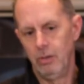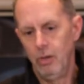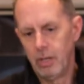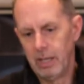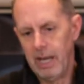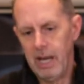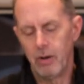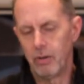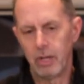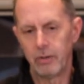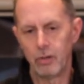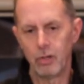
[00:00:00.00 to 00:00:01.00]
You can hear
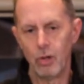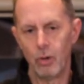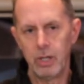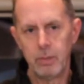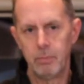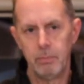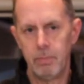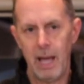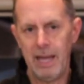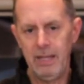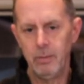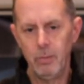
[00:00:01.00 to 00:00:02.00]
that there's noise
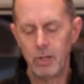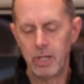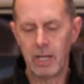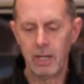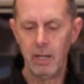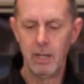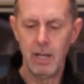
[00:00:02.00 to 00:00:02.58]
behind the music,